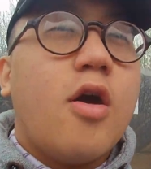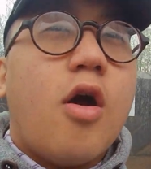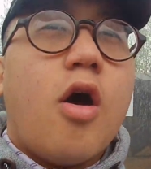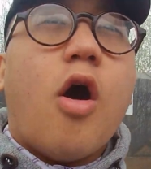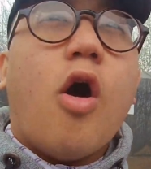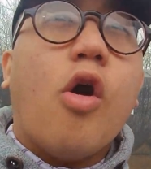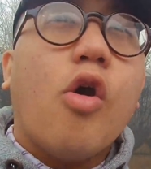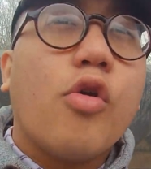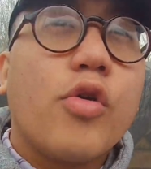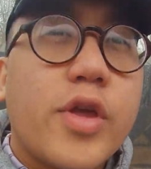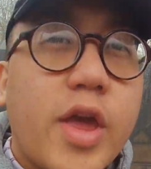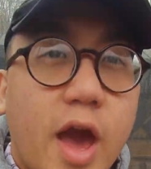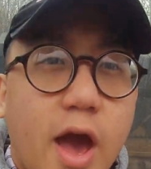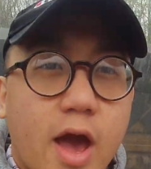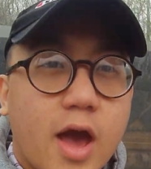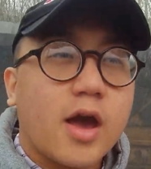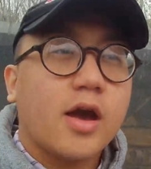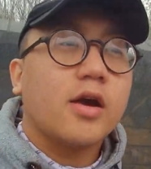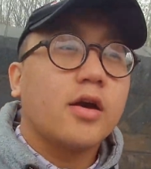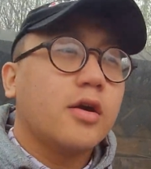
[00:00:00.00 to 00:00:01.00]
oh
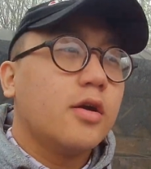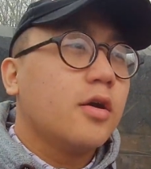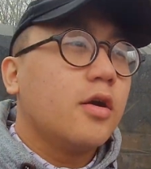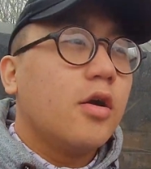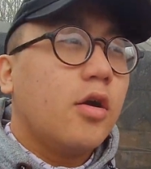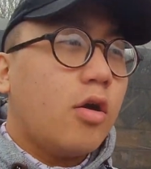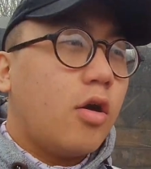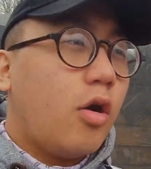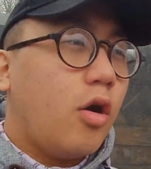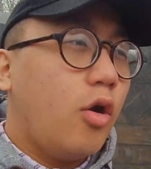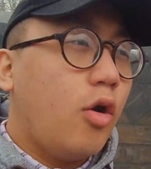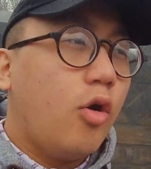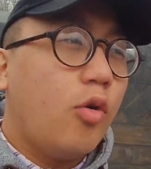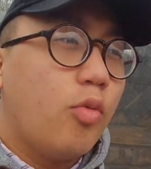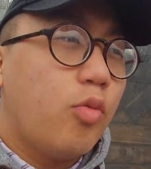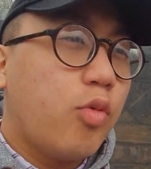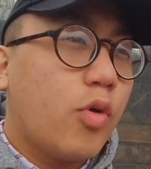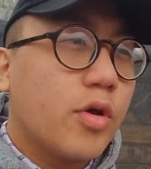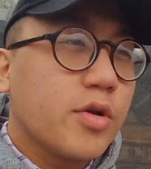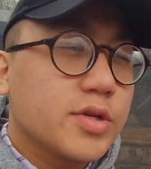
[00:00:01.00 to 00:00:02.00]
yeah,
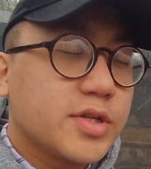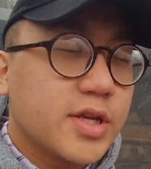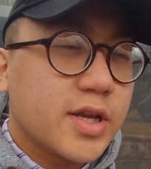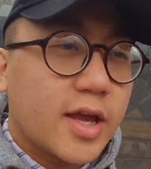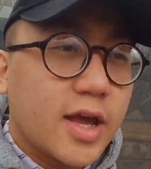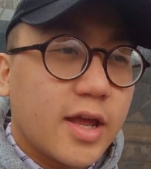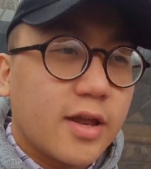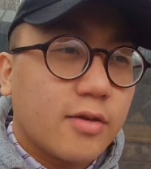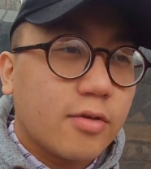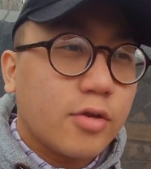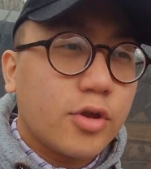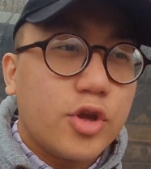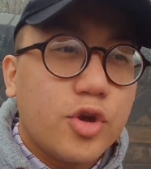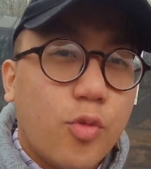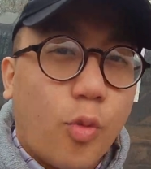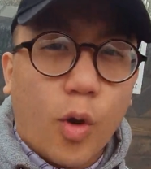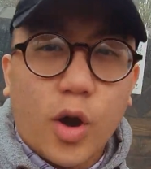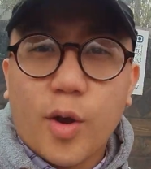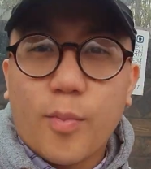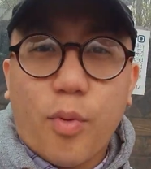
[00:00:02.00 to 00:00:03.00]
oh what is it again? You
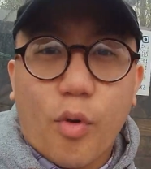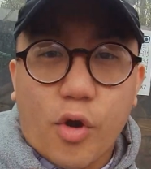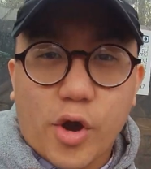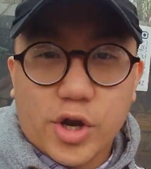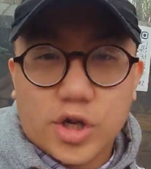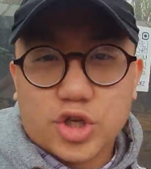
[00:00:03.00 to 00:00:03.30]
want a boring